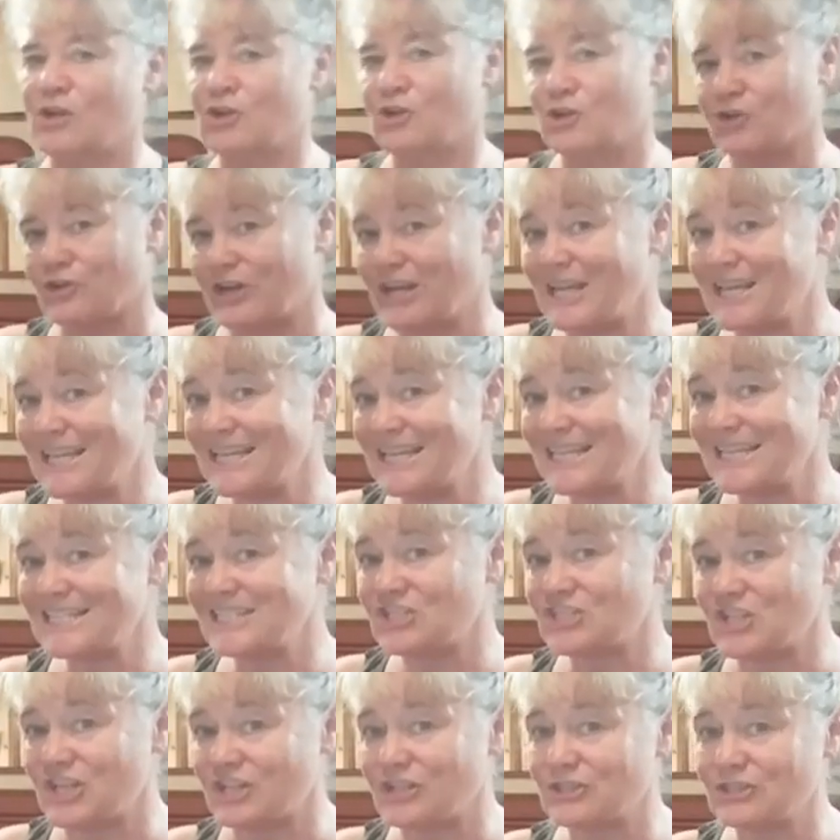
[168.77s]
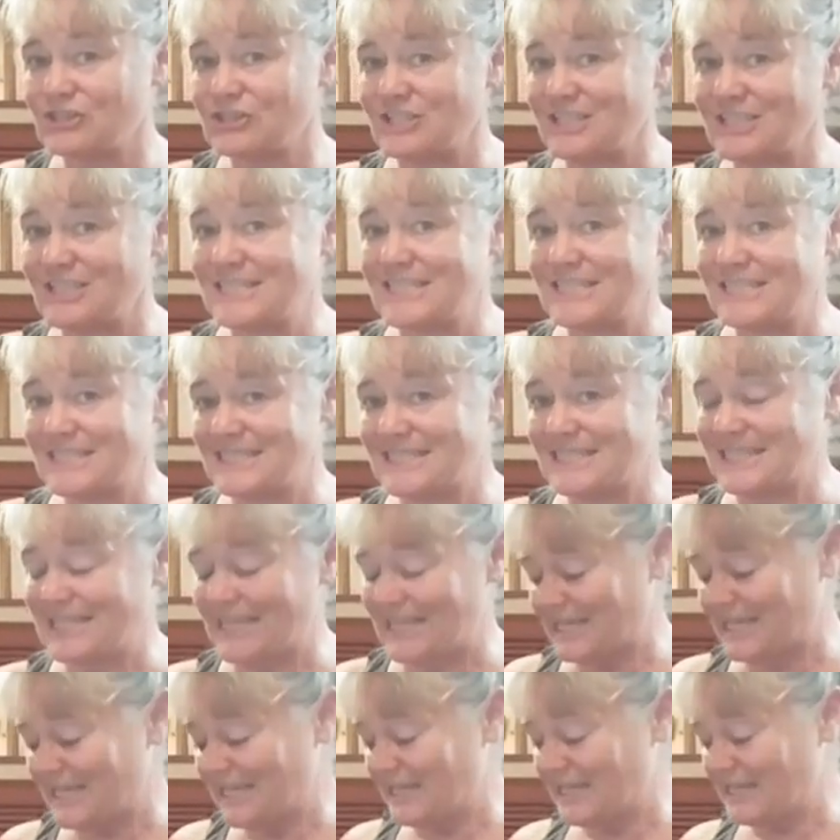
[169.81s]
Grated cheddar cheese
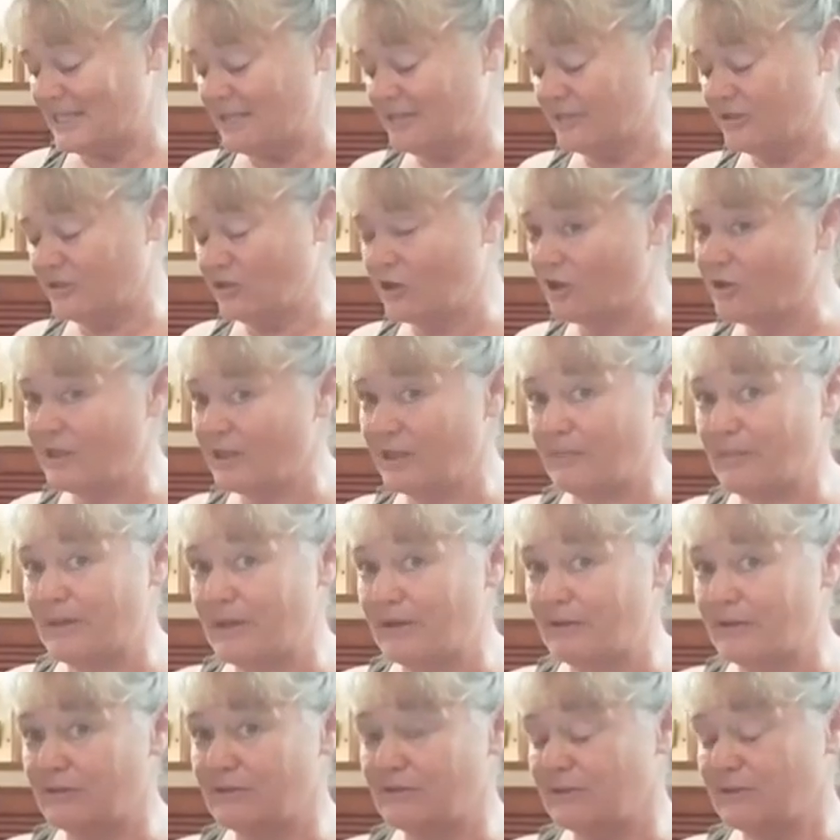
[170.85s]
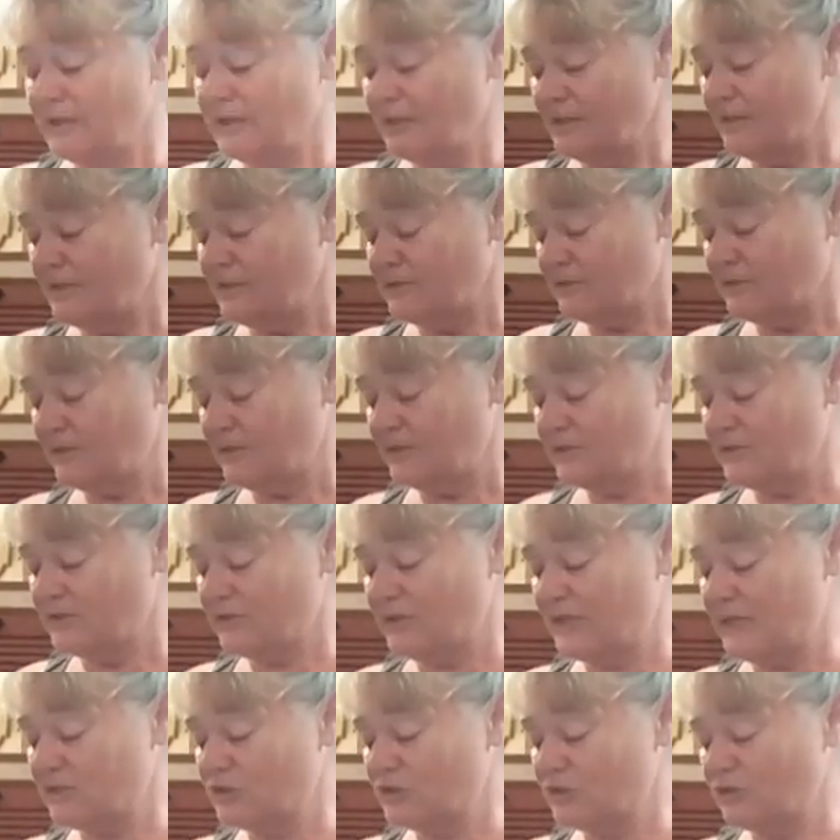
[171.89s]
and garlic powder. So these are
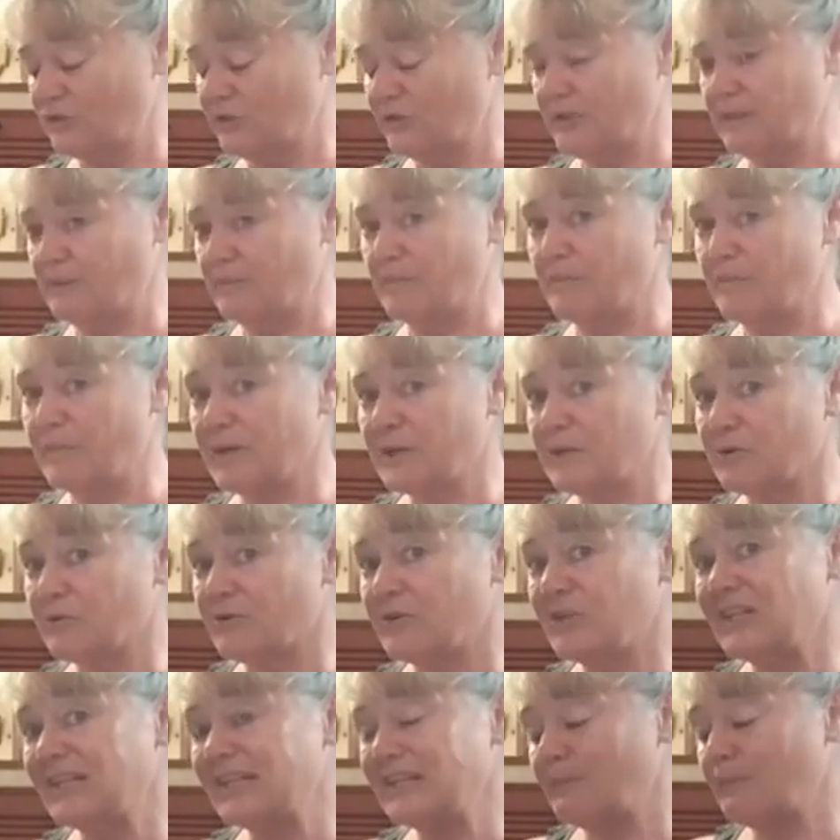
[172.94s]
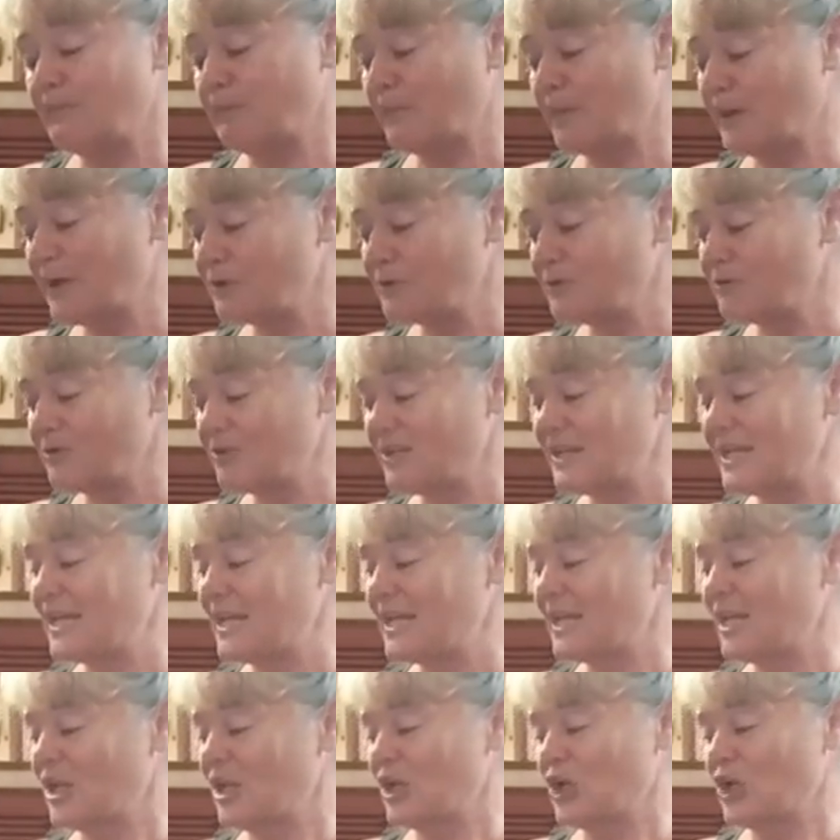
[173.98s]
actually buttery
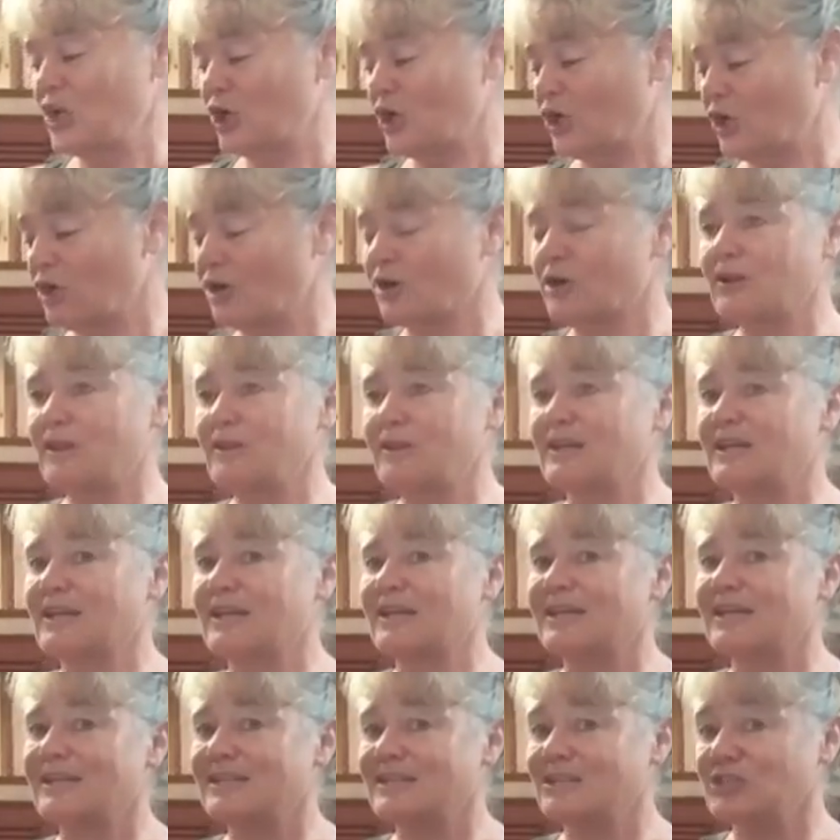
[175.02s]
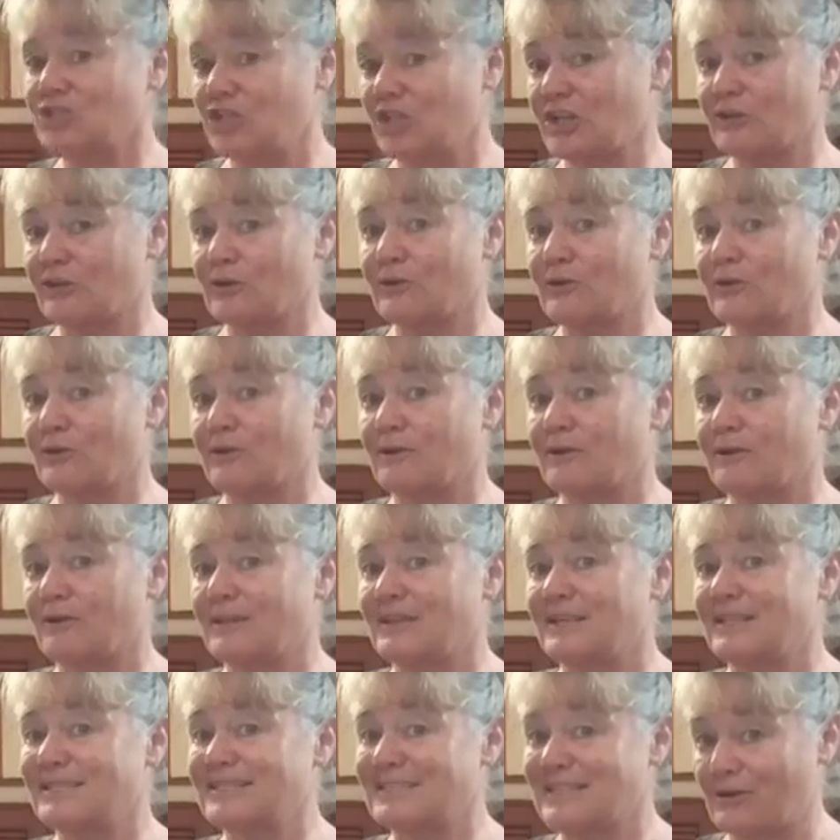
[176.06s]
garlic cheddar
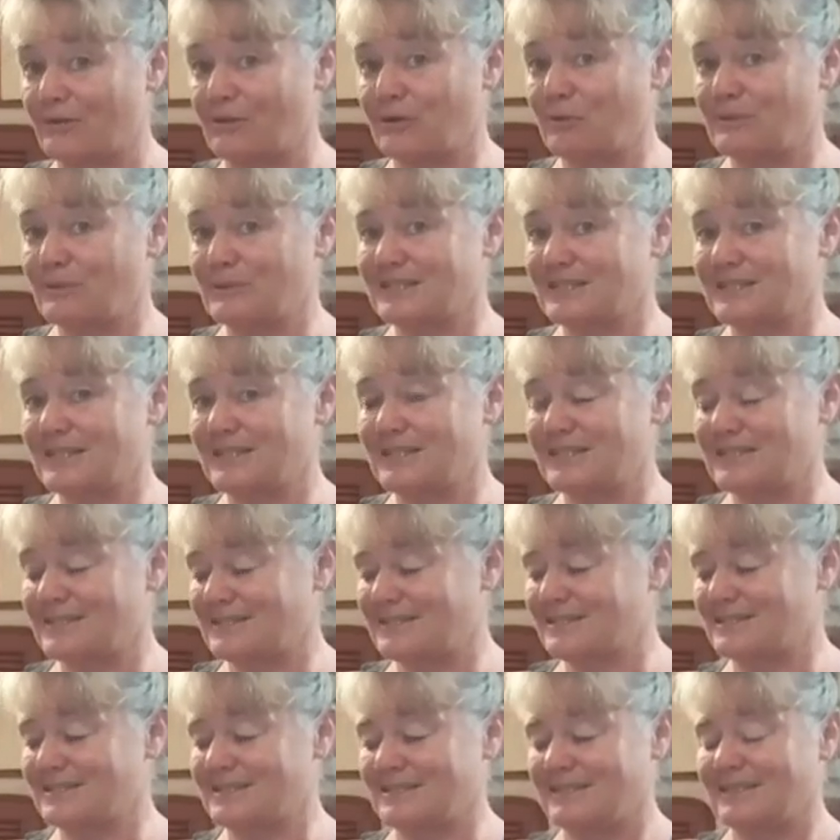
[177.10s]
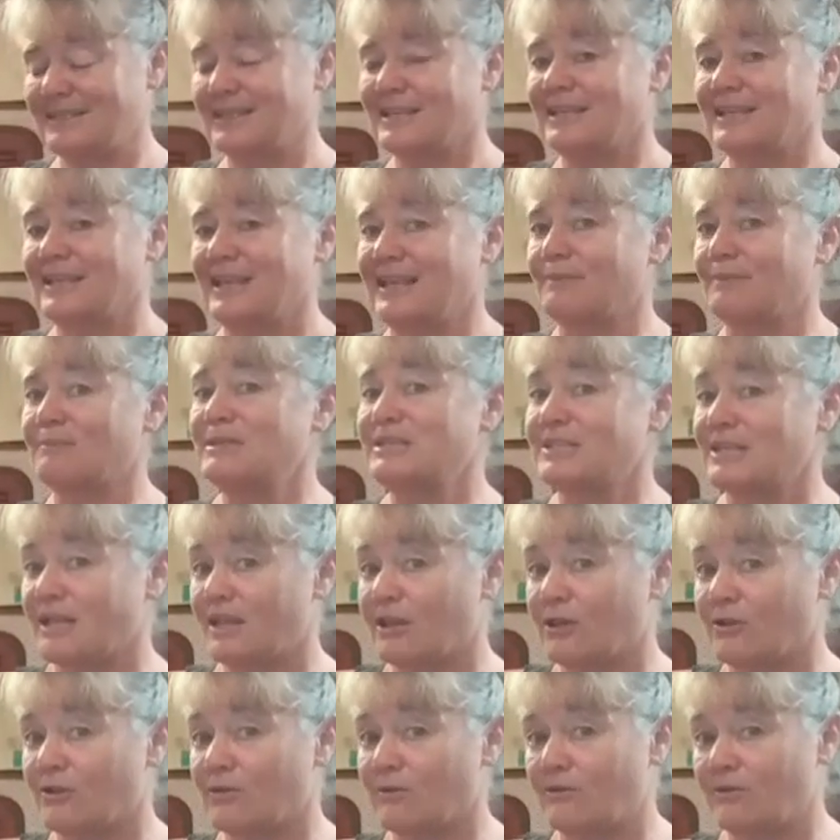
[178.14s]
sourdough biscuits. Let me tell
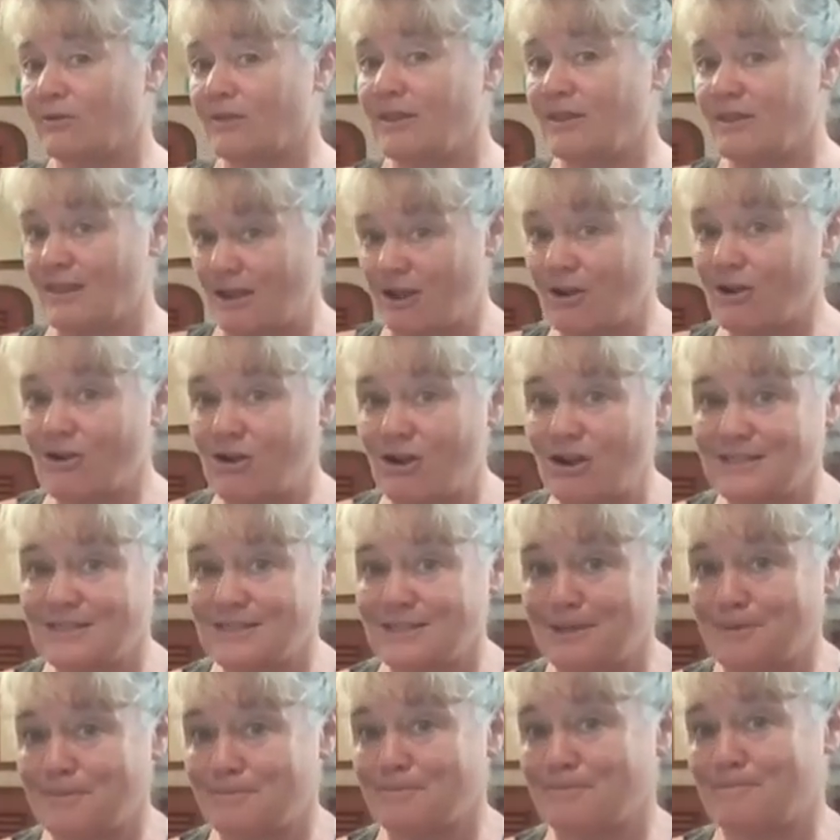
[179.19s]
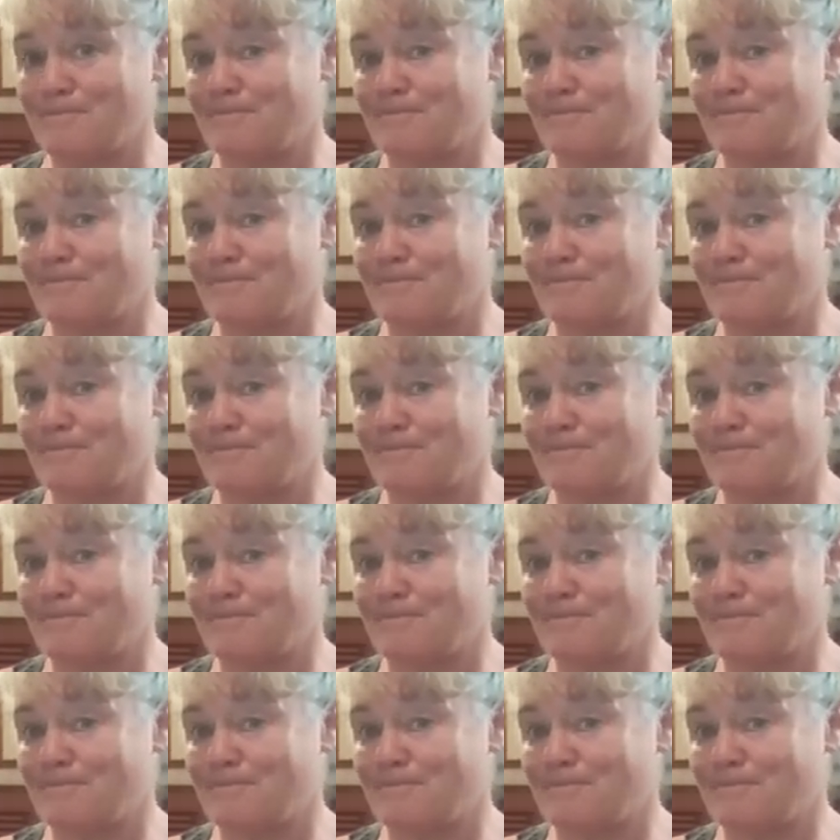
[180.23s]
you, they're awesome.